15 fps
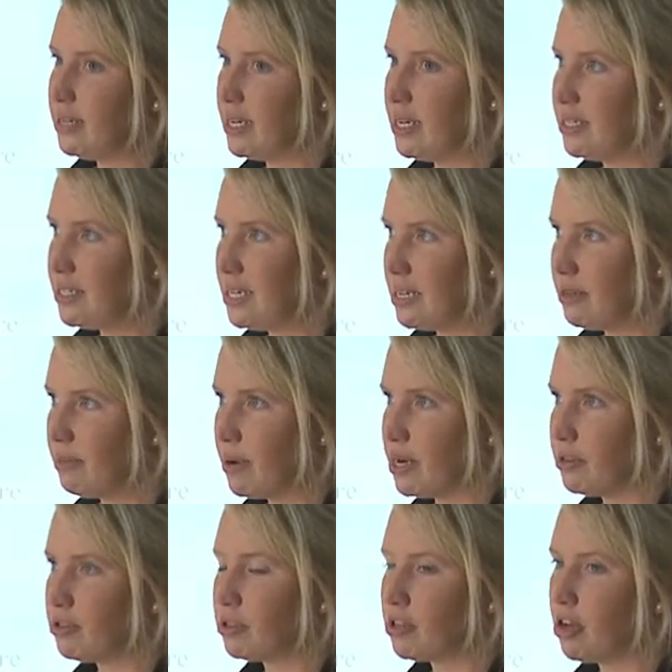that underneath a
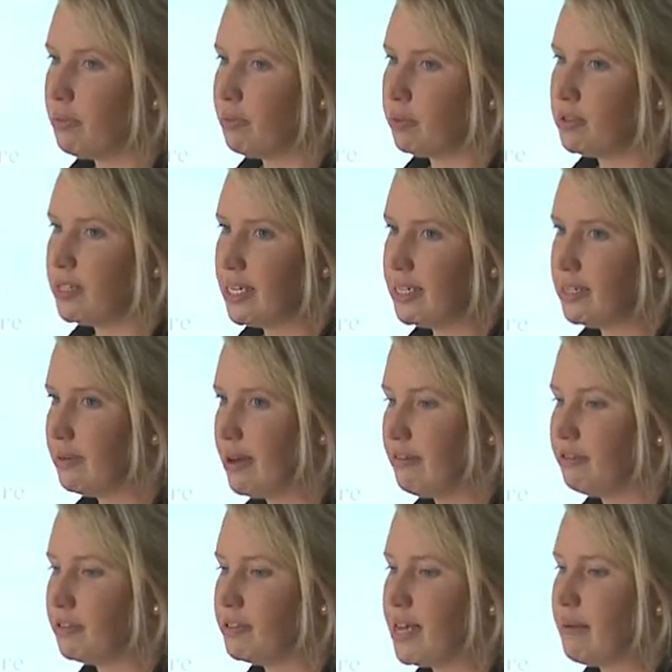microscope or send it away
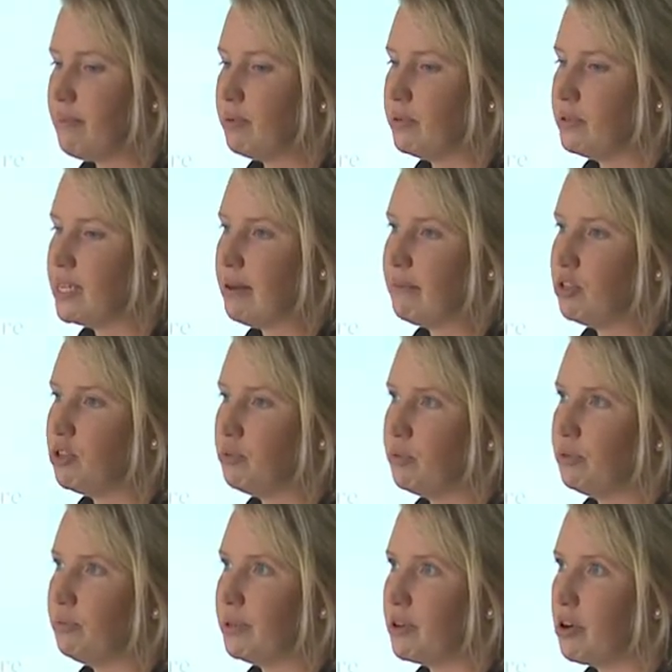for a sample, same as you
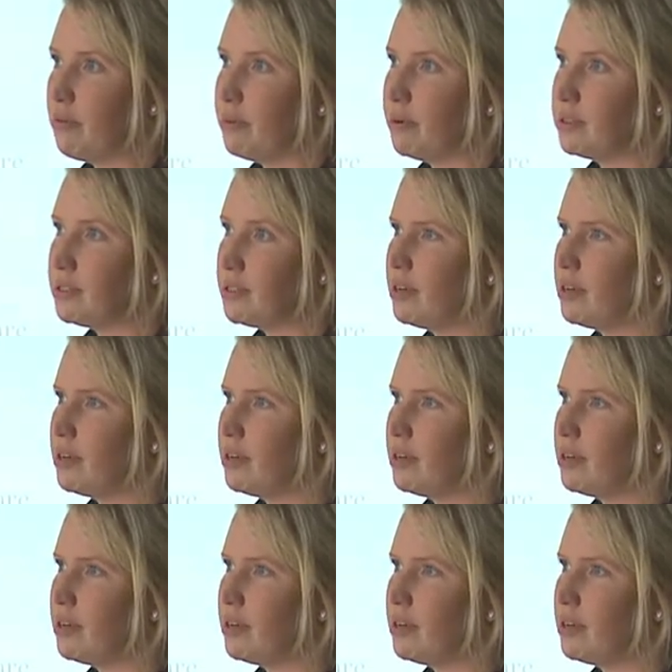would with compost.